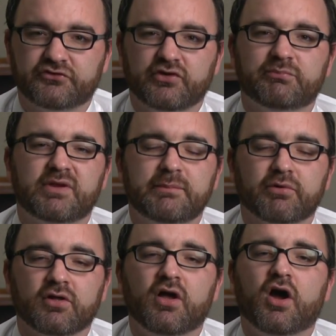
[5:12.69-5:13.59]
It treats
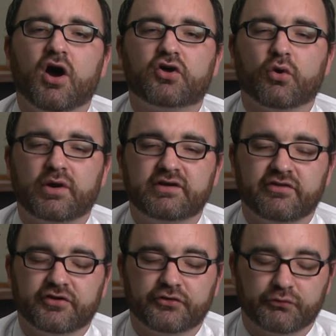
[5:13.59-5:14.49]
people according to
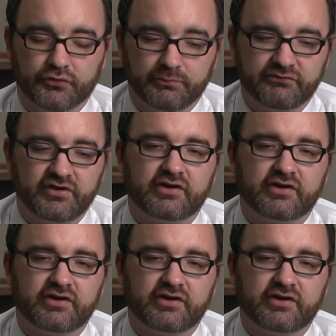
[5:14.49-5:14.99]
their groups.